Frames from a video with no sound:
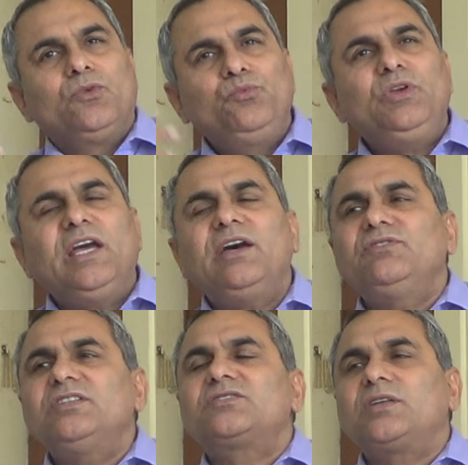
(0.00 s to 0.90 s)
we have
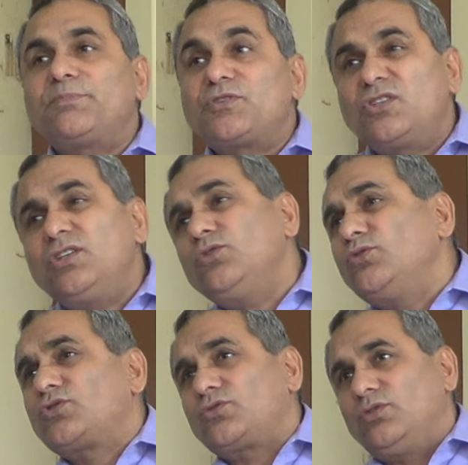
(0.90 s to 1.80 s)
the
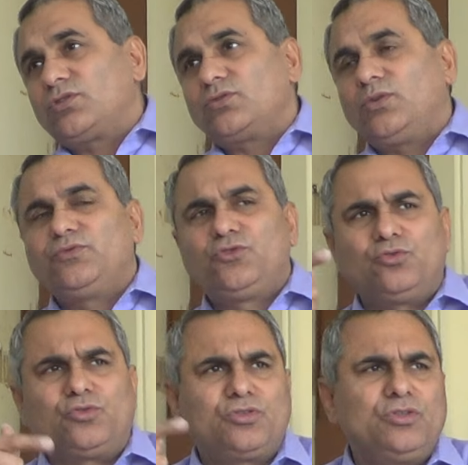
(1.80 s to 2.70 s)
substitutes also of
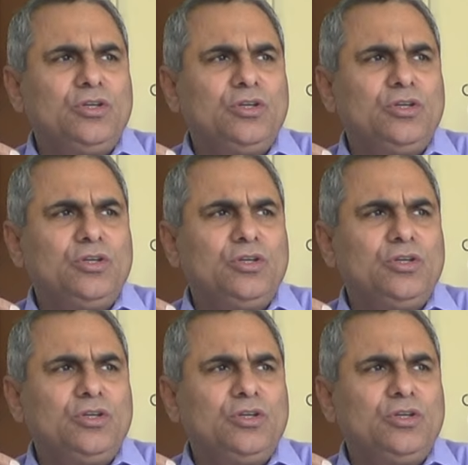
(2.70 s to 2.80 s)
jute.